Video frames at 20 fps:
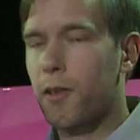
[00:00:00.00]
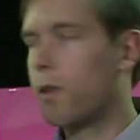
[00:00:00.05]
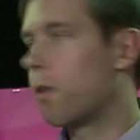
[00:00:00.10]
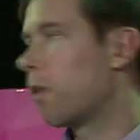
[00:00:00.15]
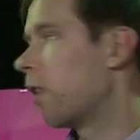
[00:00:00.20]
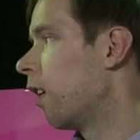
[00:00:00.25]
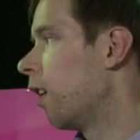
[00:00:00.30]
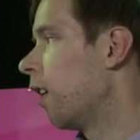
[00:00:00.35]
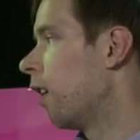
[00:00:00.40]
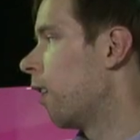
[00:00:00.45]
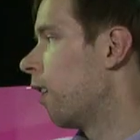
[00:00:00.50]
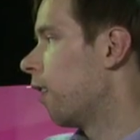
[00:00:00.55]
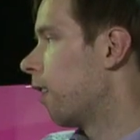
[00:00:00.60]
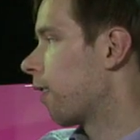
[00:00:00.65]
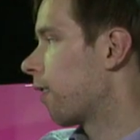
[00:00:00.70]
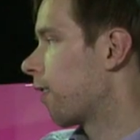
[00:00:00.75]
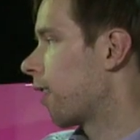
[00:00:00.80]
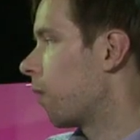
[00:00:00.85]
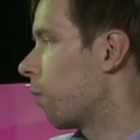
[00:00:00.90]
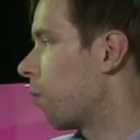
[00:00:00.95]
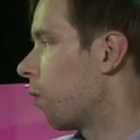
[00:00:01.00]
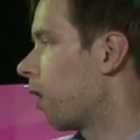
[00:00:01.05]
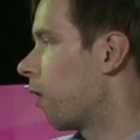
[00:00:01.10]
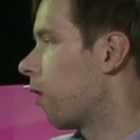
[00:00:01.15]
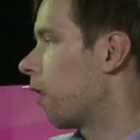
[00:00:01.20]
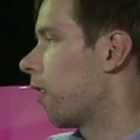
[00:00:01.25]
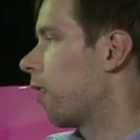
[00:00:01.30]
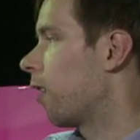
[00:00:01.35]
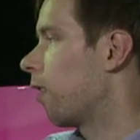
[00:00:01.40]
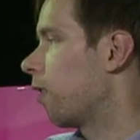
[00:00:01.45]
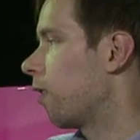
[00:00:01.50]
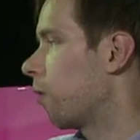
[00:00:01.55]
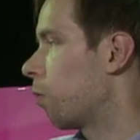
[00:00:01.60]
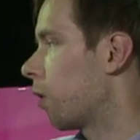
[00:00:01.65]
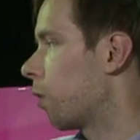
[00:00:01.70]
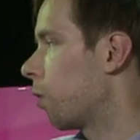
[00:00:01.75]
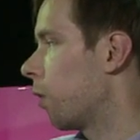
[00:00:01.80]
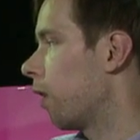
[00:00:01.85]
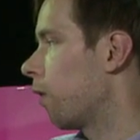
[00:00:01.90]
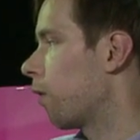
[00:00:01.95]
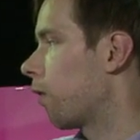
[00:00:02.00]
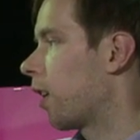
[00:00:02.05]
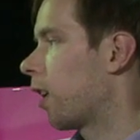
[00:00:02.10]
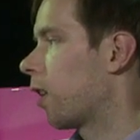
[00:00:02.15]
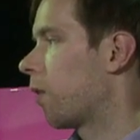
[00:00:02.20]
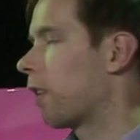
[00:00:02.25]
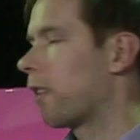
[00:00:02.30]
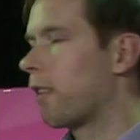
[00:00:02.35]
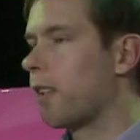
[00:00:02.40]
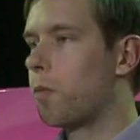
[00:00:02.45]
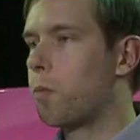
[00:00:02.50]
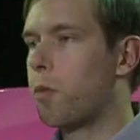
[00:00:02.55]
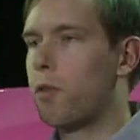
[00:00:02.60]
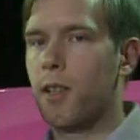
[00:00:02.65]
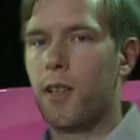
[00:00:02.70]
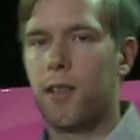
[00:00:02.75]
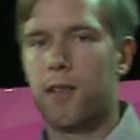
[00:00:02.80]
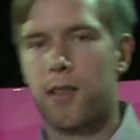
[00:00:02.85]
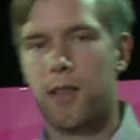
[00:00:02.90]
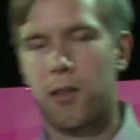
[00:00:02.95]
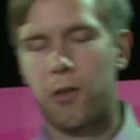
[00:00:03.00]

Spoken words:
So somewhere here between 5 and 10%,